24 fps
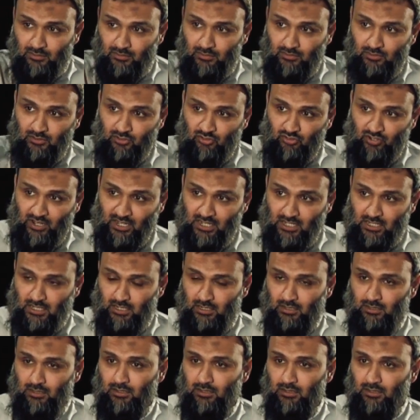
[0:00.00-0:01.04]
straight.
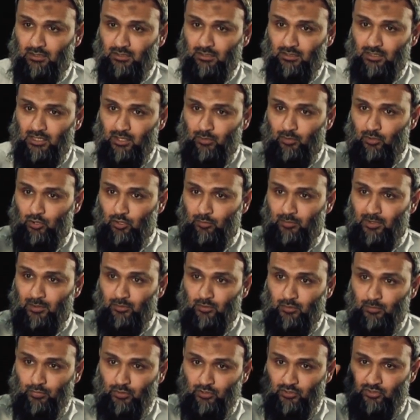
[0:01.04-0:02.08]
They will not be able
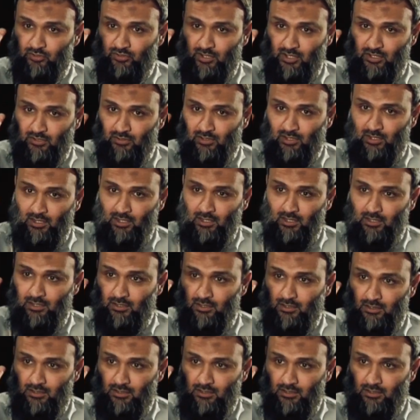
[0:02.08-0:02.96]
to prostrate to Allah.